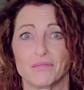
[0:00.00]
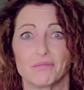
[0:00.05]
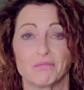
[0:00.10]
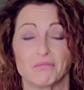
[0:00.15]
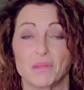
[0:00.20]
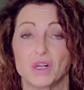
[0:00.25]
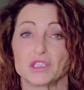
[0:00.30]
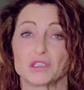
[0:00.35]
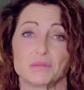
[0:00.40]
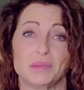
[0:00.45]

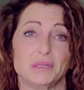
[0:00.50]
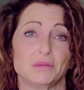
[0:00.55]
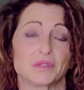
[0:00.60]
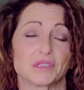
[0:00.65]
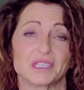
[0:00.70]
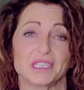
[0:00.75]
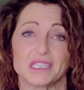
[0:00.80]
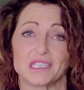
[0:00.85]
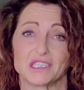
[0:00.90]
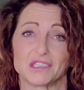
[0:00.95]
Most people
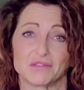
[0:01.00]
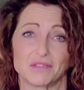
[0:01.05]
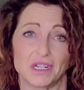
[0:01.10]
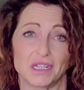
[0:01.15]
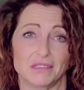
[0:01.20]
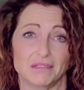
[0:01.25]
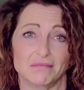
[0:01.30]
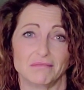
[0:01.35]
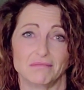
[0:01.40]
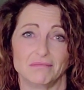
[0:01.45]
think it's
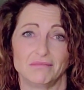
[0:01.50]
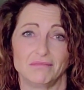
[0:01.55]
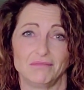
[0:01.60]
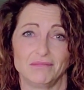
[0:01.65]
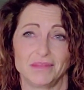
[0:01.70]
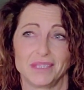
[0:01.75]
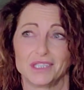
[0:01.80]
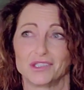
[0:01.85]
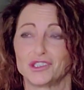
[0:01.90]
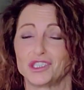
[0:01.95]
fun.
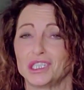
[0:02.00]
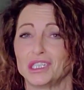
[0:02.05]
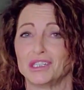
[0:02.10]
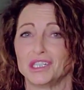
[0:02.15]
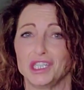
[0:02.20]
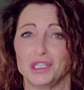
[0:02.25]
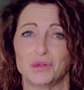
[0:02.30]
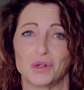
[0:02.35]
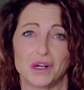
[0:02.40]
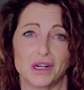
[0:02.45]
They'll cheer
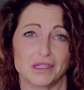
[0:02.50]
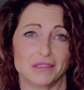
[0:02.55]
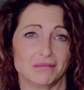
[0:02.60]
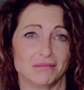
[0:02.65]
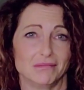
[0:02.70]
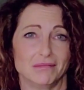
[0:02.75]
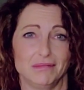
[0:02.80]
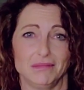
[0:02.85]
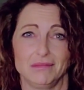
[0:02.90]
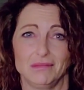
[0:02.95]
you on.
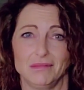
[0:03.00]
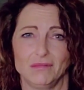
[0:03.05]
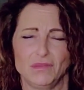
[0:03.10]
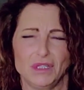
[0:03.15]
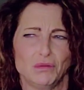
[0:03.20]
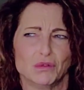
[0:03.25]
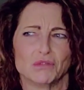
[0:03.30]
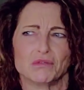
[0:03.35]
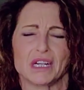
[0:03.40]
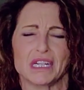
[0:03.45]

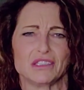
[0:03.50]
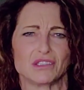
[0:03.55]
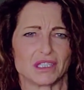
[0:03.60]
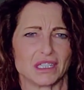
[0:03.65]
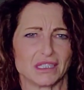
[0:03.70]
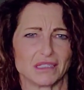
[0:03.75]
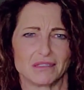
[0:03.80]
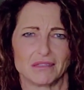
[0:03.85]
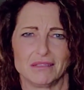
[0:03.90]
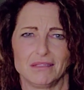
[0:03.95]
We were
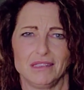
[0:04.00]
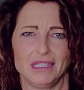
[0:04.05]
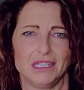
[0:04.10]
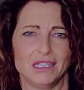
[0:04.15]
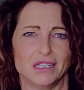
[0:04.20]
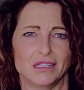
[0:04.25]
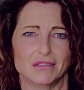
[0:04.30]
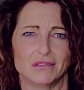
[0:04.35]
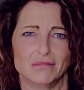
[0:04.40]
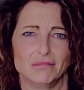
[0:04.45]
racing. You
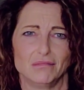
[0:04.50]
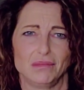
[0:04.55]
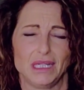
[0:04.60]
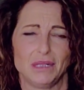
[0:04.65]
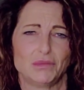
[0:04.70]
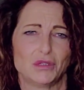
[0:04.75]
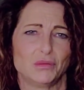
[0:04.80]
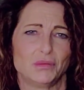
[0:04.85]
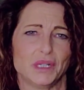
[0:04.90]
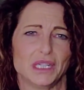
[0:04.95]
know,
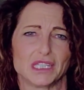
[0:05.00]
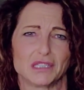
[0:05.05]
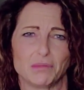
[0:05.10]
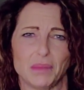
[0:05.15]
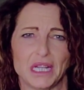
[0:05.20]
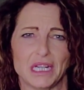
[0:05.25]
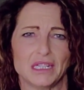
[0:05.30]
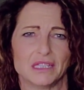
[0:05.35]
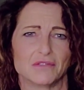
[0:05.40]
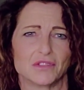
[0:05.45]
people pick
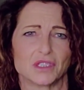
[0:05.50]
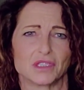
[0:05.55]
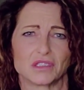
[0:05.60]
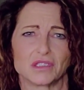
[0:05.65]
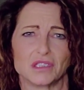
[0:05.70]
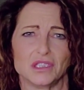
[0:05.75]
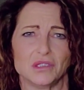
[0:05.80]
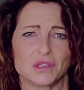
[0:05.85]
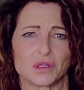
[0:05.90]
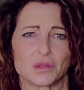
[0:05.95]
panda
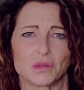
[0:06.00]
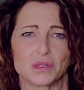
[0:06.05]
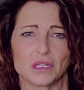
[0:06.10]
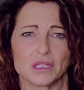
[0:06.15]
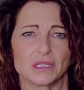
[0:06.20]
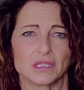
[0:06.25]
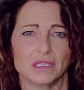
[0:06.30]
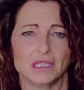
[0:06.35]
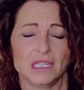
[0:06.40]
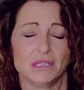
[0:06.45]
versus
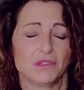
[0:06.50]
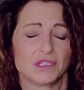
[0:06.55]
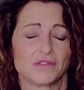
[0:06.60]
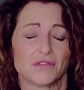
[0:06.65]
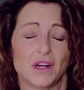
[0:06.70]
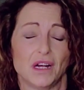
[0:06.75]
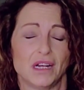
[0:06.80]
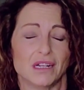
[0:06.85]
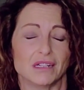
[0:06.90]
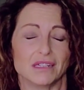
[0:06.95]
unicorn. It was
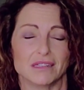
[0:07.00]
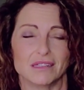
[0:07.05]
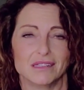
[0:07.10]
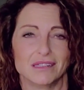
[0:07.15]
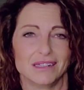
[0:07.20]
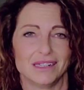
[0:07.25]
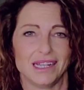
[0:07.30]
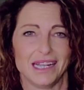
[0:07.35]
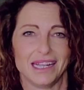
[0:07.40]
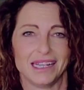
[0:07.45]
fun.
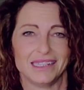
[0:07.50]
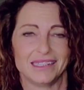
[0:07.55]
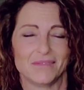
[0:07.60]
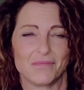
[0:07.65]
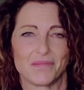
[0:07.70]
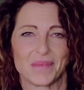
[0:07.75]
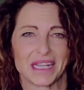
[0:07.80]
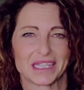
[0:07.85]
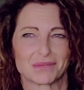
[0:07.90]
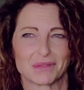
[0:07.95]

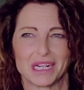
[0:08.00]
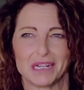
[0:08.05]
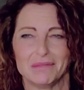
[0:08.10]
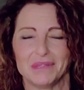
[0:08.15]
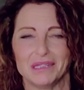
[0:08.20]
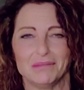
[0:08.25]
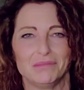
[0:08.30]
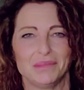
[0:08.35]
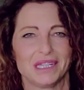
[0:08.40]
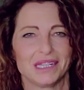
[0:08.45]
And that's what I
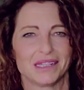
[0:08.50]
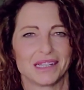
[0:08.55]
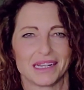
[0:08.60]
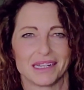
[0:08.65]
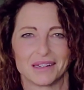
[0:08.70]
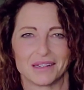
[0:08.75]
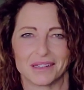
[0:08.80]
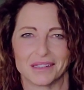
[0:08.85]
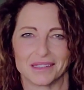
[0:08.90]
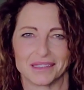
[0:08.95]
mean. Be
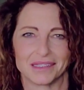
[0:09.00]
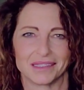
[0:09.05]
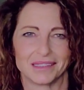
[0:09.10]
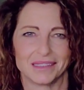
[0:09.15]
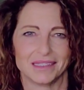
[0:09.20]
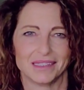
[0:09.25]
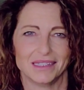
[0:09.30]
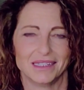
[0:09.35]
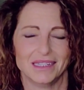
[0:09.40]
lighthearted.